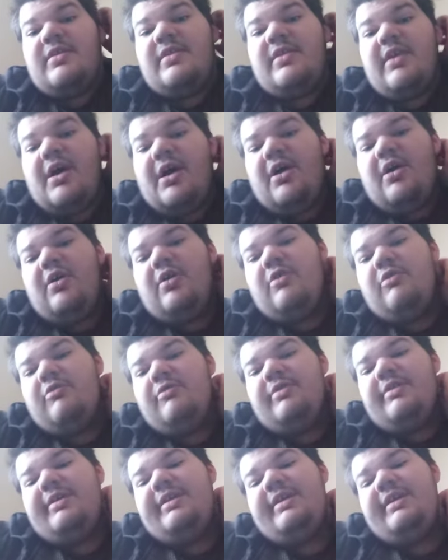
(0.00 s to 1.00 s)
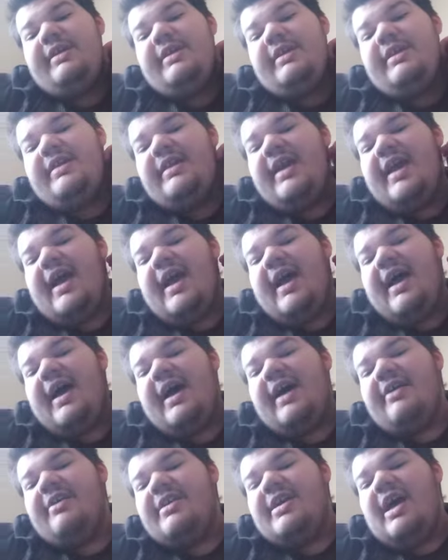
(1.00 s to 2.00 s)
So, yeah,
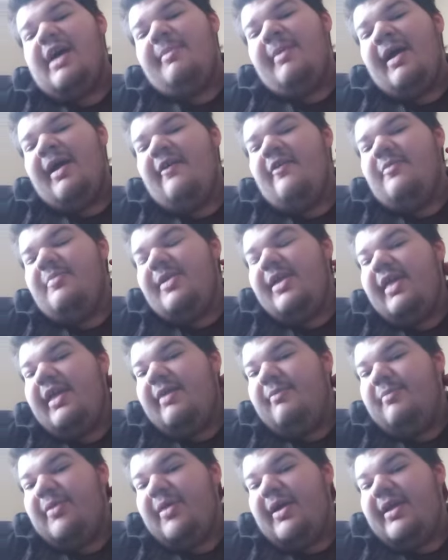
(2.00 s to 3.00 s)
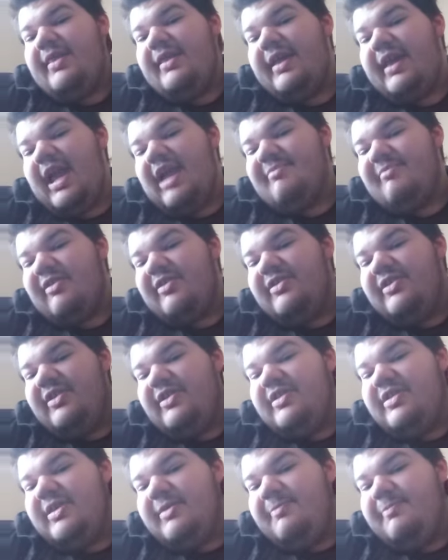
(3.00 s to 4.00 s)
how come I haven't been playing the game on
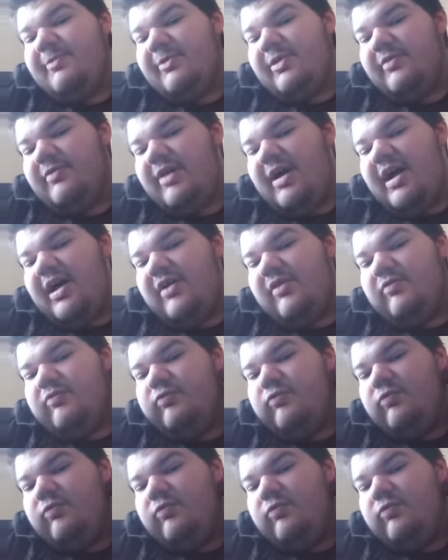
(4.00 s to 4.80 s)
YouTube for a while?